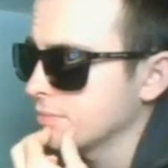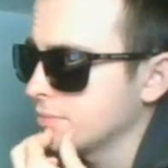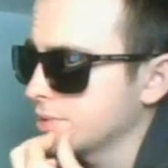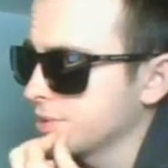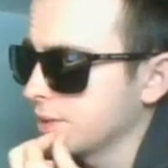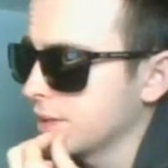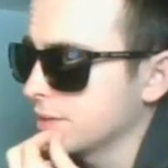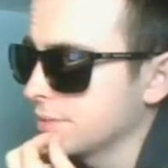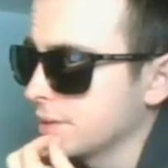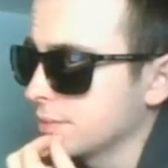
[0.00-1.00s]
Just looking
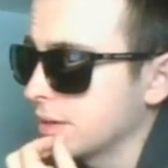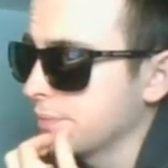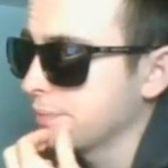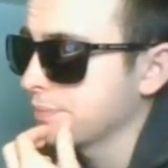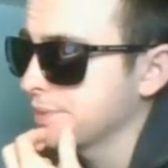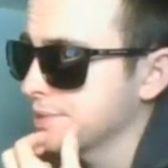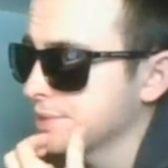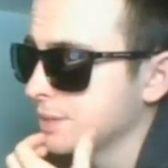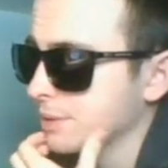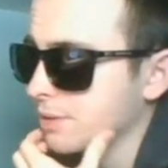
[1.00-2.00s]
into it. Wow, this is
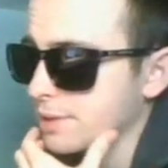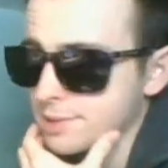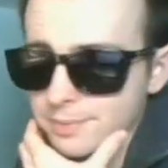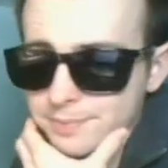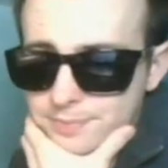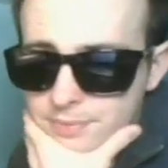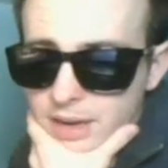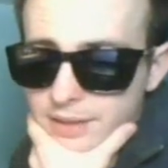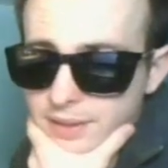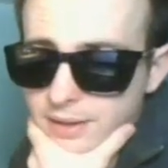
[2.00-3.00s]
going to be crazy.
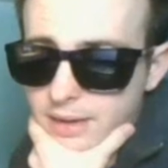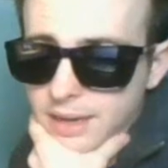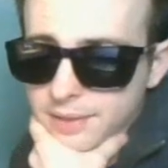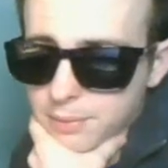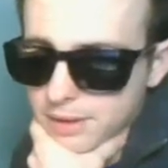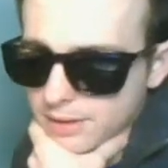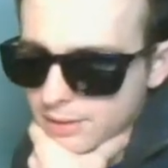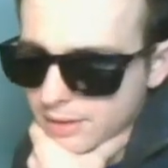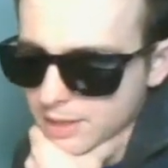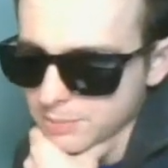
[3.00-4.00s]
I think we
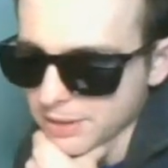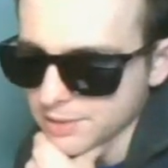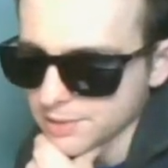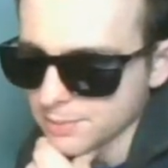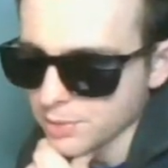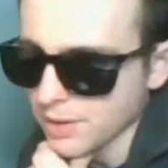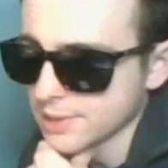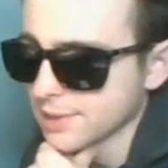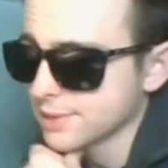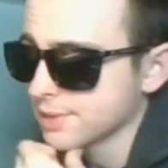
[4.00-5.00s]
can expect some
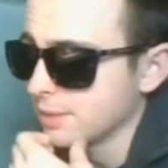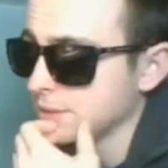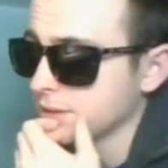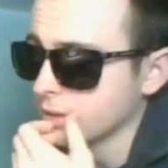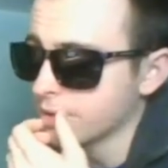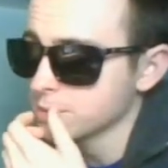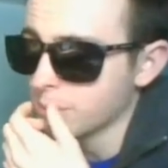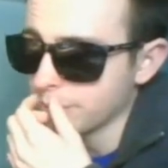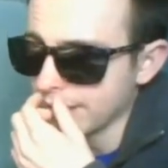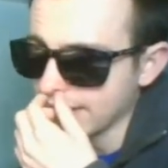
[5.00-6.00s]
craziness. I mean, Nikoko's been playing.